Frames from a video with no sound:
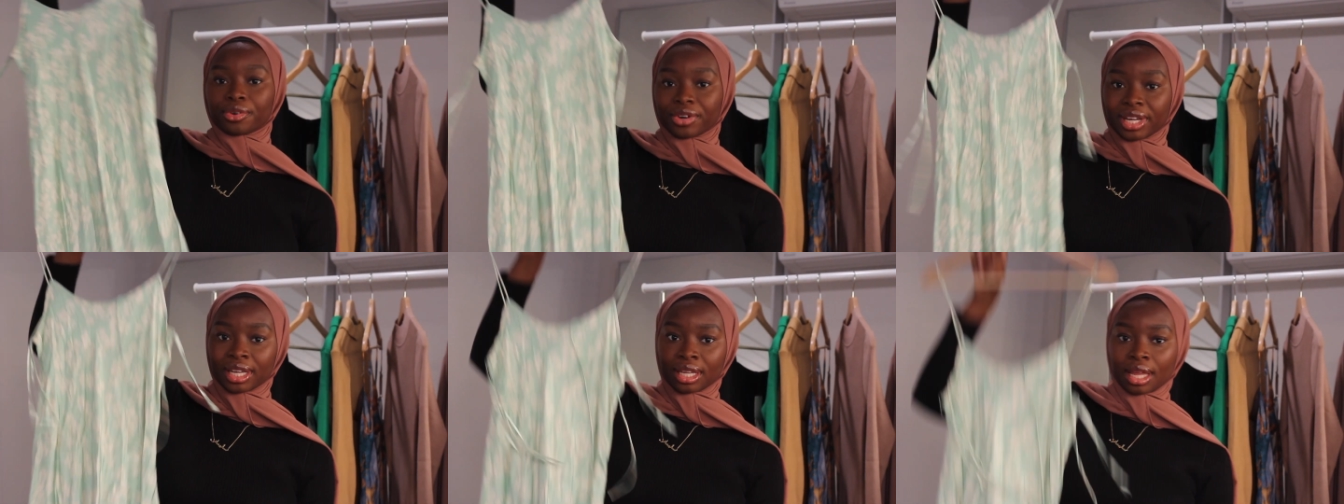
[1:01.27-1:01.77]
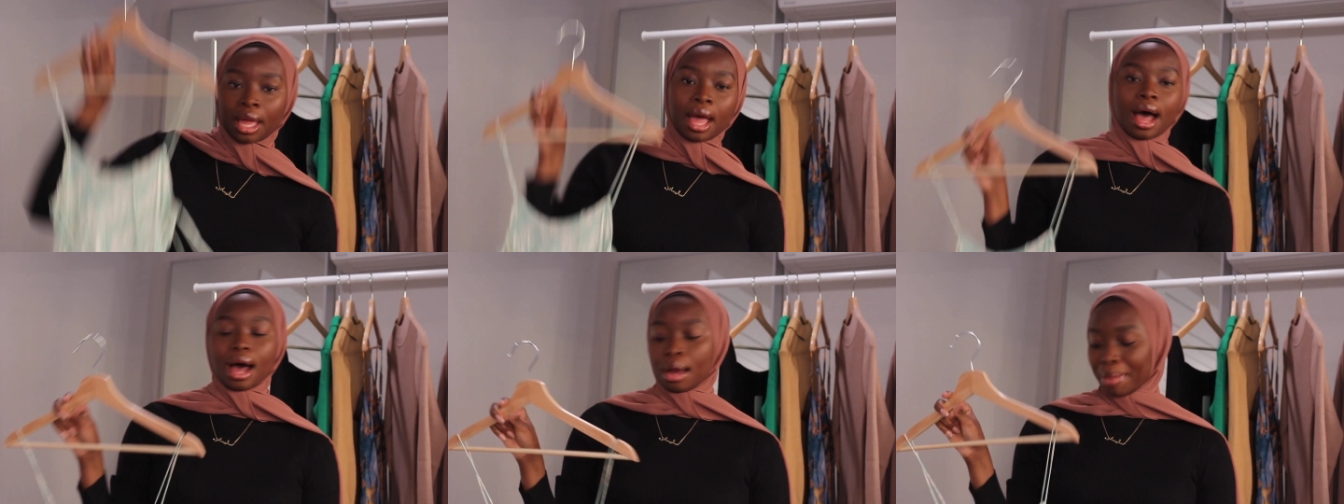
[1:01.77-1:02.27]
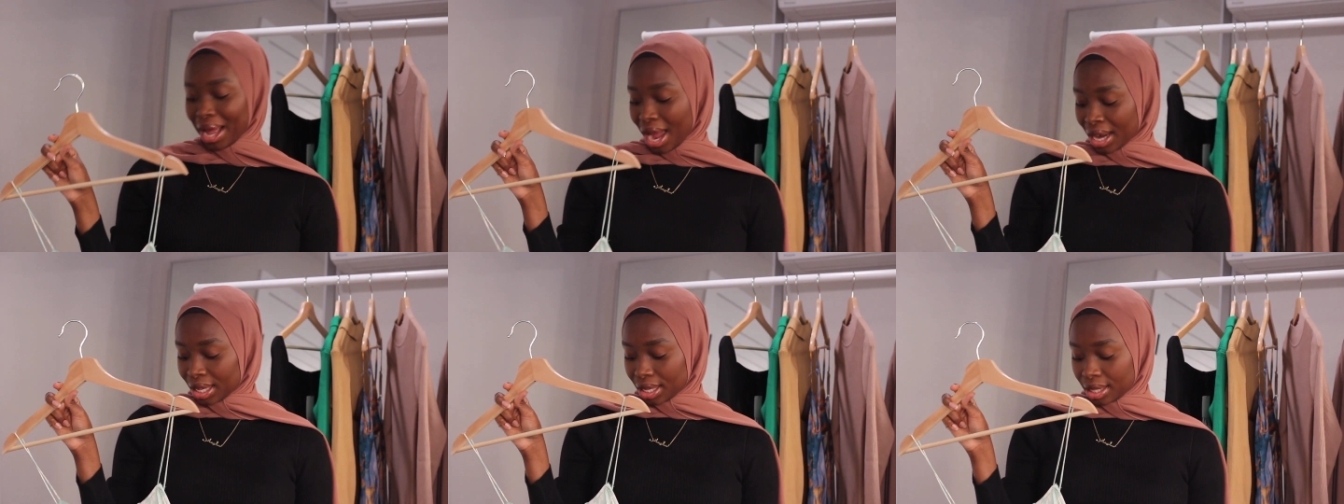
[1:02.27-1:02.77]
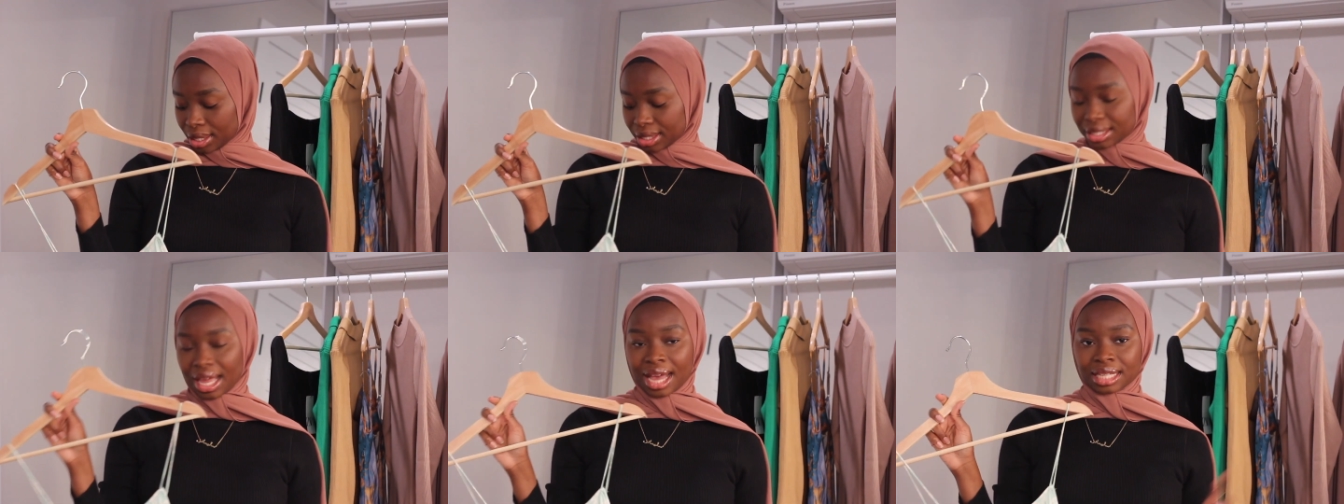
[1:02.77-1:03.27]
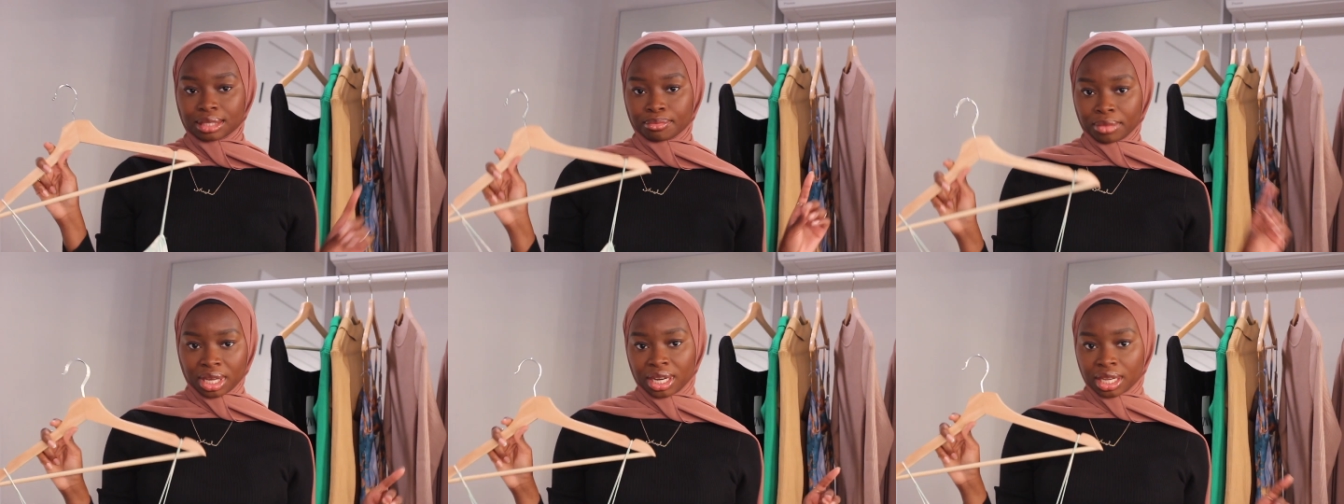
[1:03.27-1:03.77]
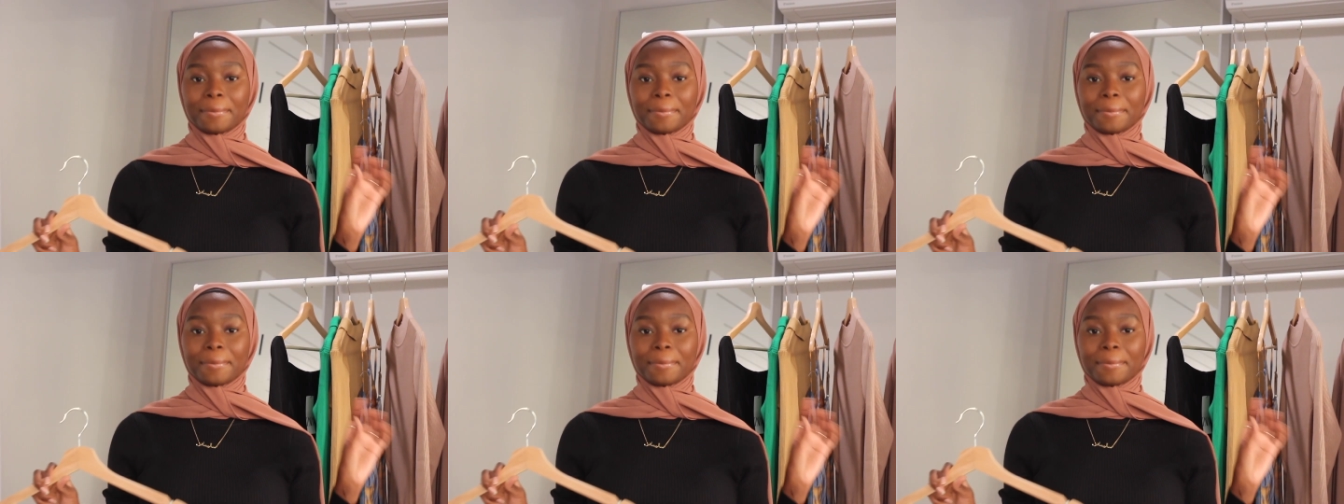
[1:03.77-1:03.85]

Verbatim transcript: print. Um, I got it in the size medium.